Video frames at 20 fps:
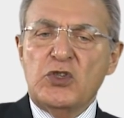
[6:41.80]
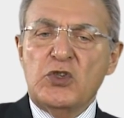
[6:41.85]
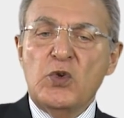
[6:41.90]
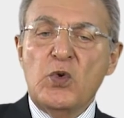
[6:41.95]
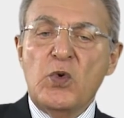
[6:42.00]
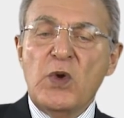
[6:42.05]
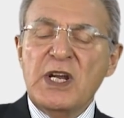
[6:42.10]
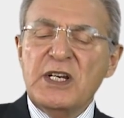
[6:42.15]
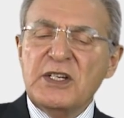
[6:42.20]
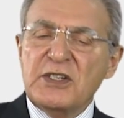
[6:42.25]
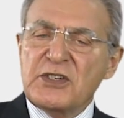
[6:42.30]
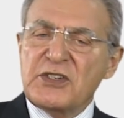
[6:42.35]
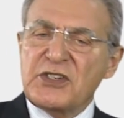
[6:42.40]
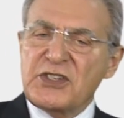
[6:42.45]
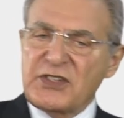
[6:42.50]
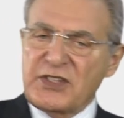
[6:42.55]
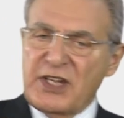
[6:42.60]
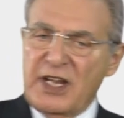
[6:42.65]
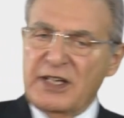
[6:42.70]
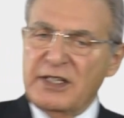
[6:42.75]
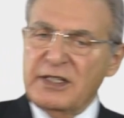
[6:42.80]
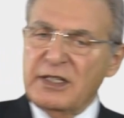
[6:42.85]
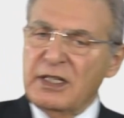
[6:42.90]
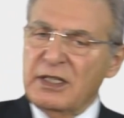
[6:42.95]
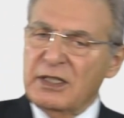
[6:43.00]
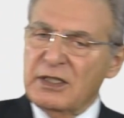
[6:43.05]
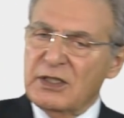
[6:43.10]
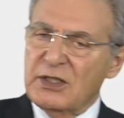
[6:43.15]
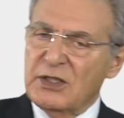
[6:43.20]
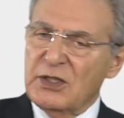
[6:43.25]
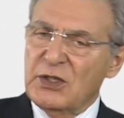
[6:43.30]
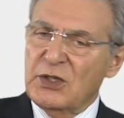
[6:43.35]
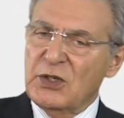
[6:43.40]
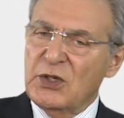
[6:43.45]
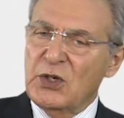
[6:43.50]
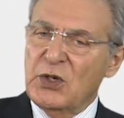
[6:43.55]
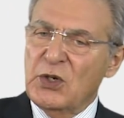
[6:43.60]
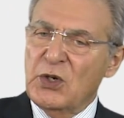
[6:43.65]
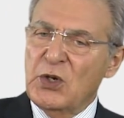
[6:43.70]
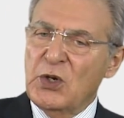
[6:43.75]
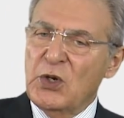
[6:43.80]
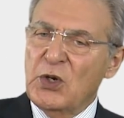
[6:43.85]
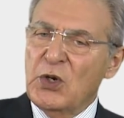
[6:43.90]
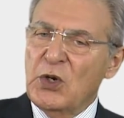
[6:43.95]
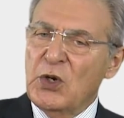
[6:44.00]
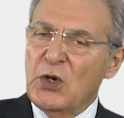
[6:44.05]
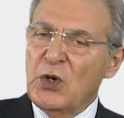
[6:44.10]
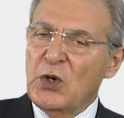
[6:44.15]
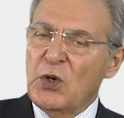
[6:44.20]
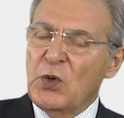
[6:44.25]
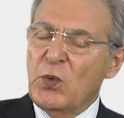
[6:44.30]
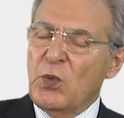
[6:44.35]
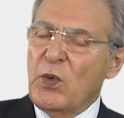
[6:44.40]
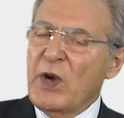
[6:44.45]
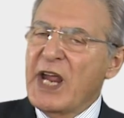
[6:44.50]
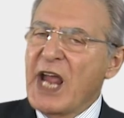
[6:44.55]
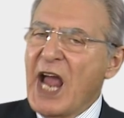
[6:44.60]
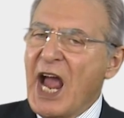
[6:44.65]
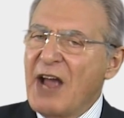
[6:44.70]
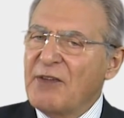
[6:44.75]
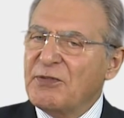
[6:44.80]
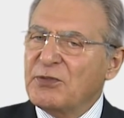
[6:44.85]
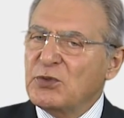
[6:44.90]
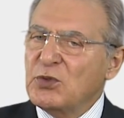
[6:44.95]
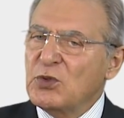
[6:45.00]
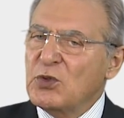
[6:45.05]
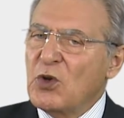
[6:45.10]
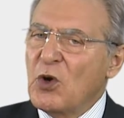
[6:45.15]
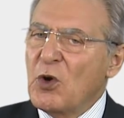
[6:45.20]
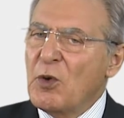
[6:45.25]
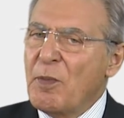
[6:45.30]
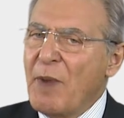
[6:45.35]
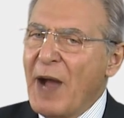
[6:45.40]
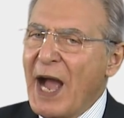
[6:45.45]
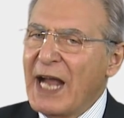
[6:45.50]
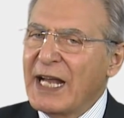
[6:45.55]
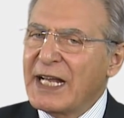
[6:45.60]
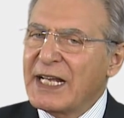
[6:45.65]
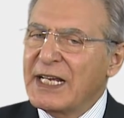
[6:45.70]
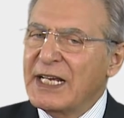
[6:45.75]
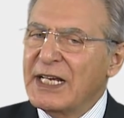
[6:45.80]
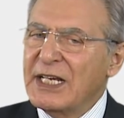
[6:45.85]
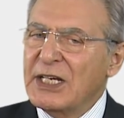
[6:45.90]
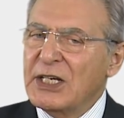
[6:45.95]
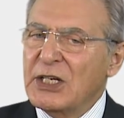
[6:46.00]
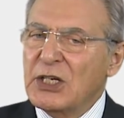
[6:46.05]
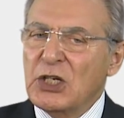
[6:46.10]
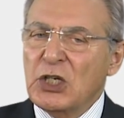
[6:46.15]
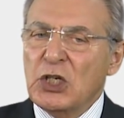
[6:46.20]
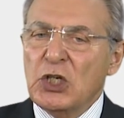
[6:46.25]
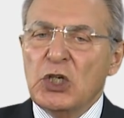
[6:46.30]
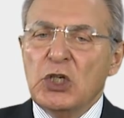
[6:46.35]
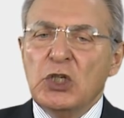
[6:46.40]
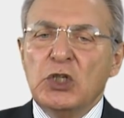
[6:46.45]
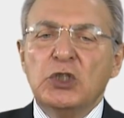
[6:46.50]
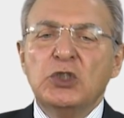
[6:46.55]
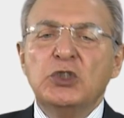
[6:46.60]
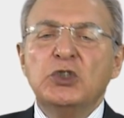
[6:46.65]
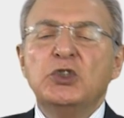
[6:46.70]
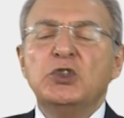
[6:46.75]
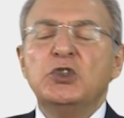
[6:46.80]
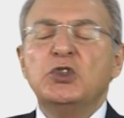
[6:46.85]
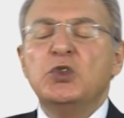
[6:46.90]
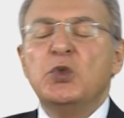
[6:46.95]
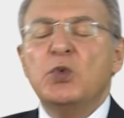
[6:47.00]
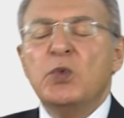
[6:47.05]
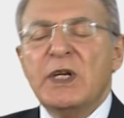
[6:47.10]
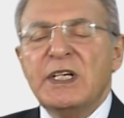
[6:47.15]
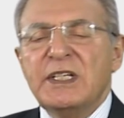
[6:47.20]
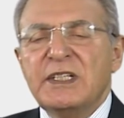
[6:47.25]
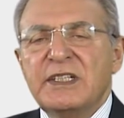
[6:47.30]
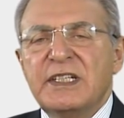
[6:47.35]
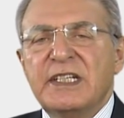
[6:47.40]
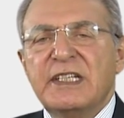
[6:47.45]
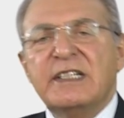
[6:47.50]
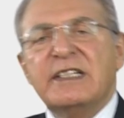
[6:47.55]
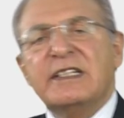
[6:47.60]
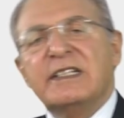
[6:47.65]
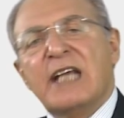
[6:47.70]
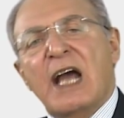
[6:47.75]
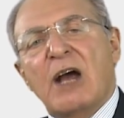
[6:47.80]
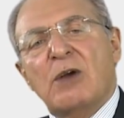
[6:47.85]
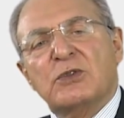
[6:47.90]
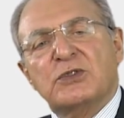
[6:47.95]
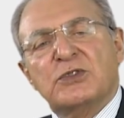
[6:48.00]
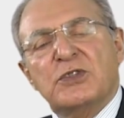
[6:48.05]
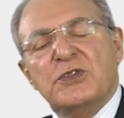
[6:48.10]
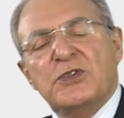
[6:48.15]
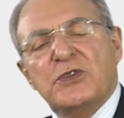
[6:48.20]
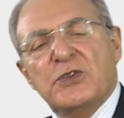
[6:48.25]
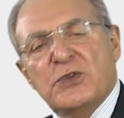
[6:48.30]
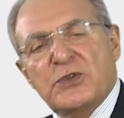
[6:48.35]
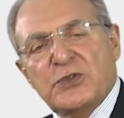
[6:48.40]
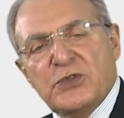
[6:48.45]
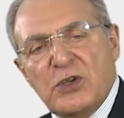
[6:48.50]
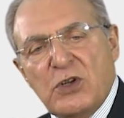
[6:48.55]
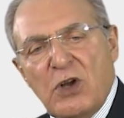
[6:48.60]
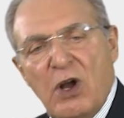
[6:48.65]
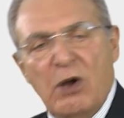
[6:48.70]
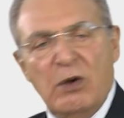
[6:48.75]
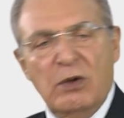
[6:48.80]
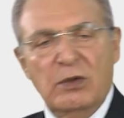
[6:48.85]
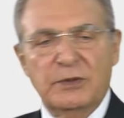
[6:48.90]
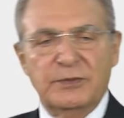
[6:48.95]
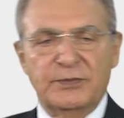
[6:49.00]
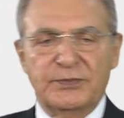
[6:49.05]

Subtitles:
To understand, we have to go back 20,000 years ago.